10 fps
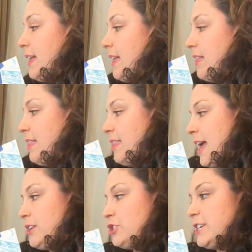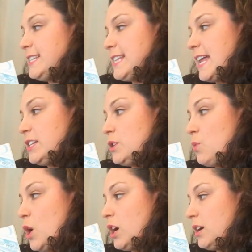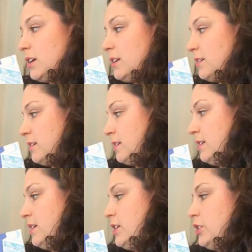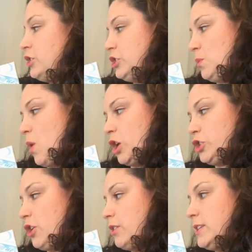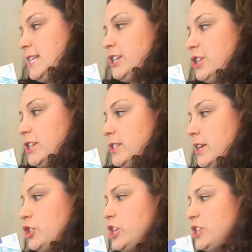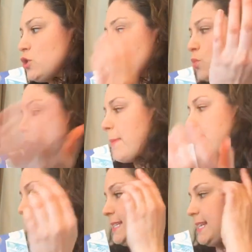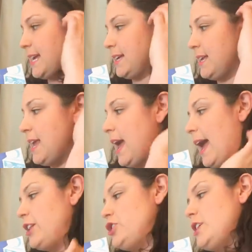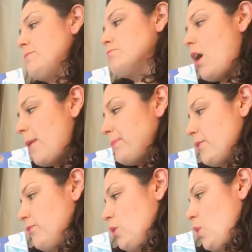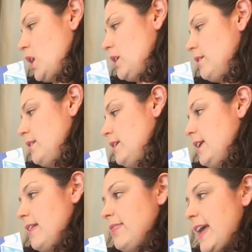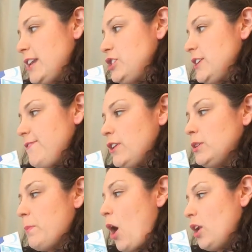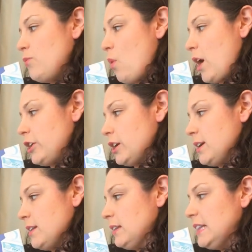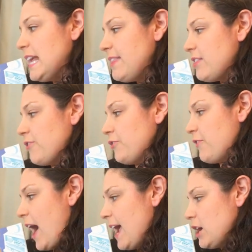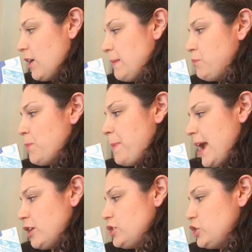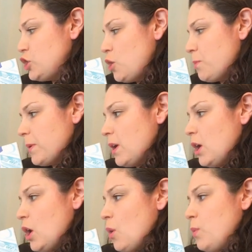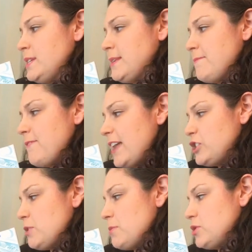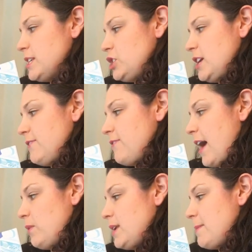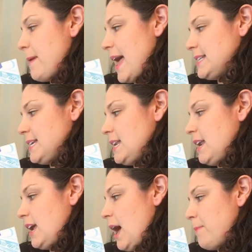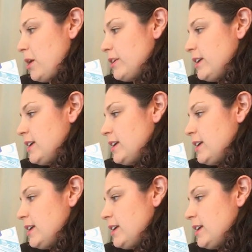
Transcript: Then she set to work. She washed all the dishes, she scrubbed the sink, and she mopped the floor. Then she filled a pot of water, lit the fire, and prepared soup with some vegetables that she had found in a basket in a cupboard.